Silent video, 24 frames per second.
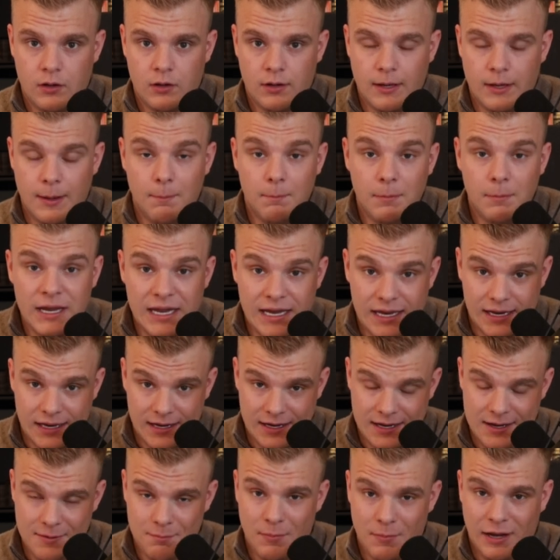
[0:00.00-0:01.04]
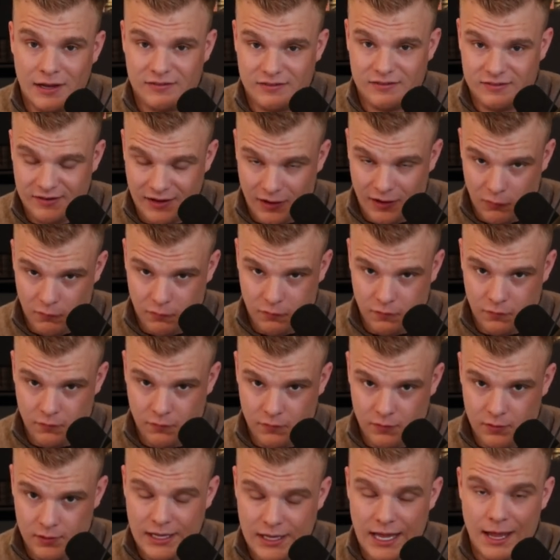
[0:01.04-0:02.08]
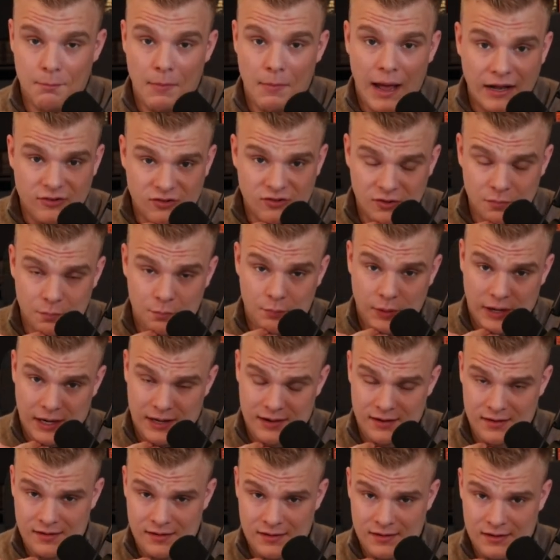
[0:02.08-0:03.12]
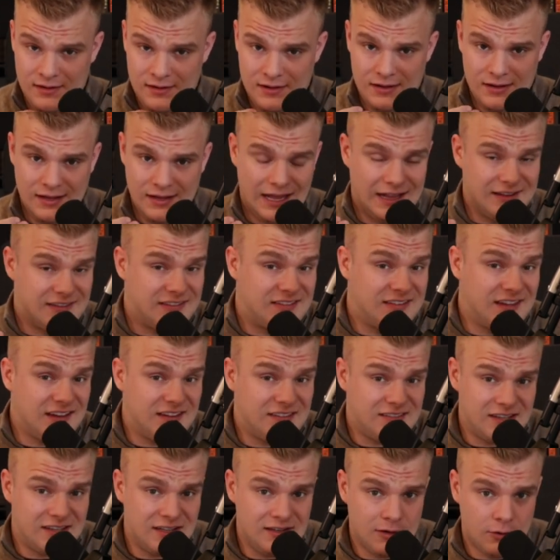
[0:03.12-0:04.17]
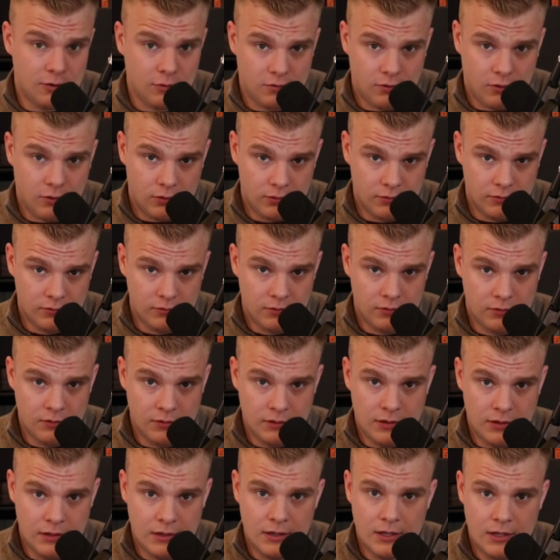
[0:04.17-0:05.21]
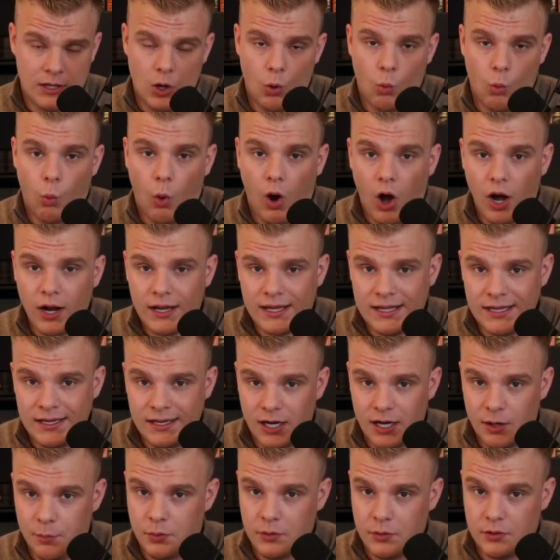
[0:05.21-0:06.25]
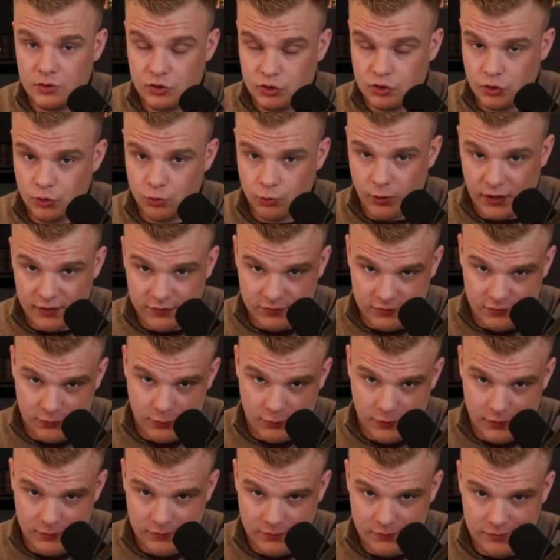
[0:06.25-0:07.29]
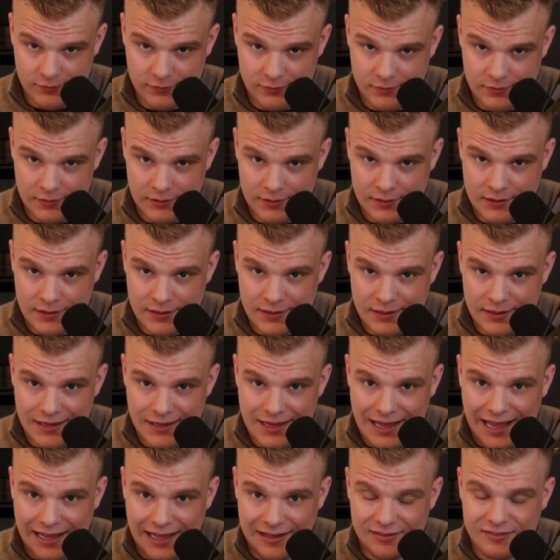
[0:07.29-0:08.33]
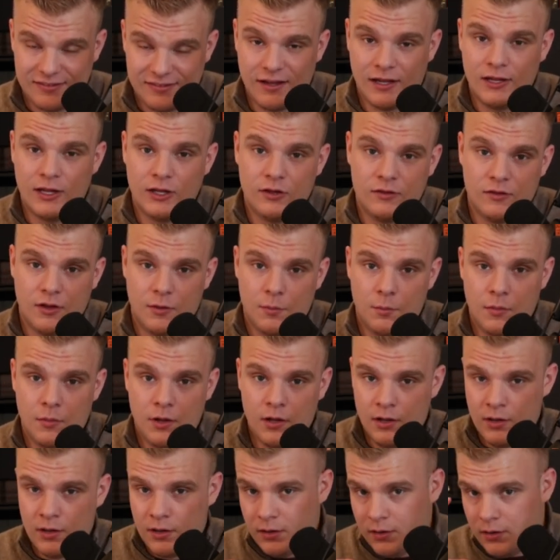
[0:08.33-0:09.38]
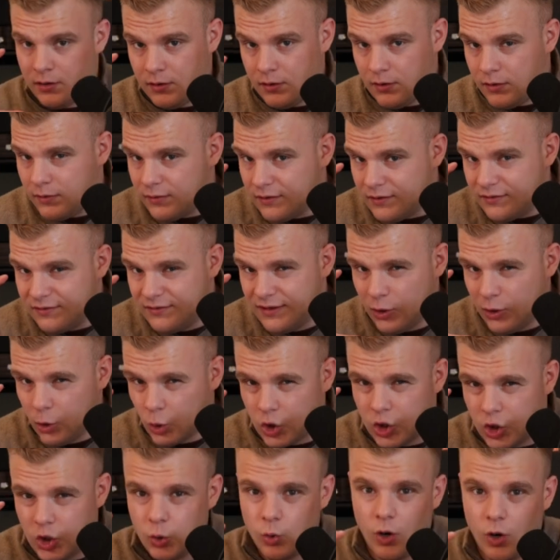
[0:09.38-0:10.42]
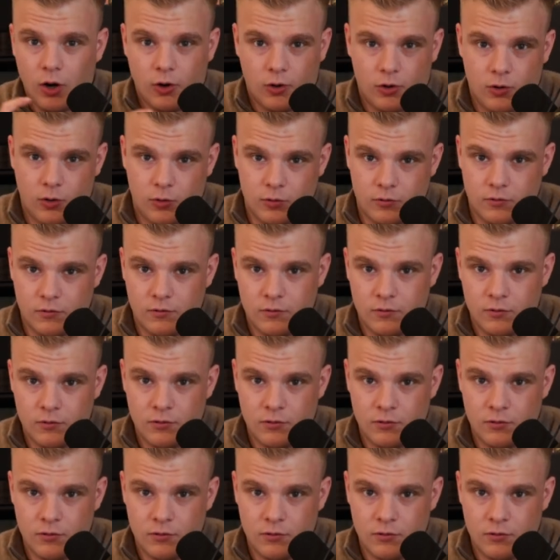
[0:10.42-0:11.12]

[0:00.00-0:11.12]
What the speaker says: Me, myself, imagine Ben at 16 years old walking up to restaurants and selling them these little QR codes.